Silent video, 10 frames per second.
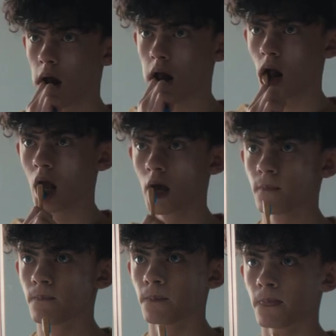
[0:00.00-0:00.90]
gay
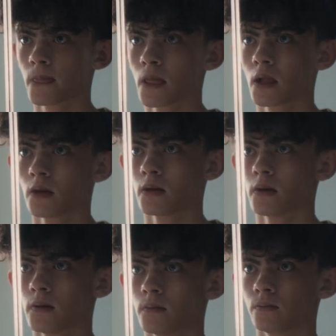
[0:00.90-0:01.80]
teenager you have ever
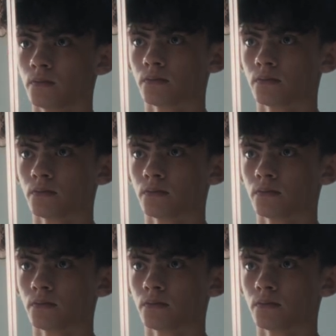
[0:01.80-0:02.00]
met,